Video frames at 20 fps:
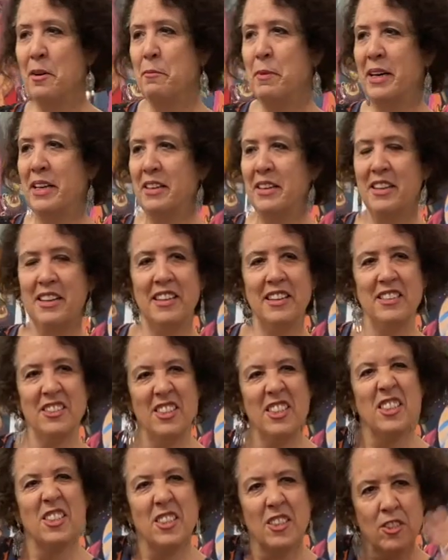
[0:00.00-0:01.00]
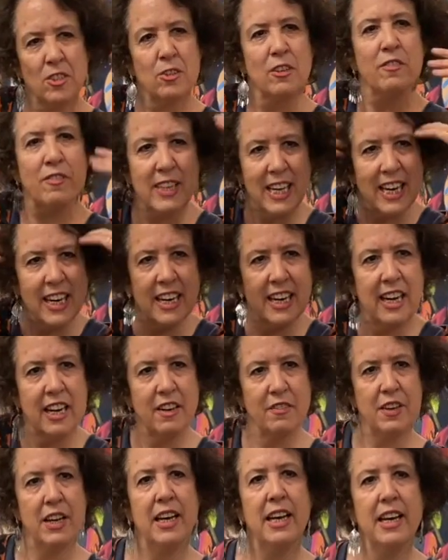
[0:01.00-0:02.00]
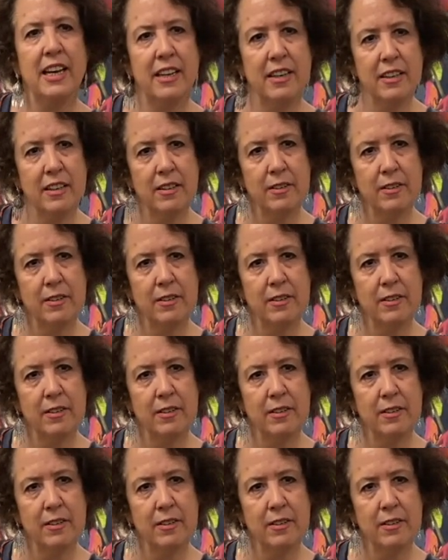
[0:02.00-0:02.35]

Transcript: But it's just to sort of get it out of your head.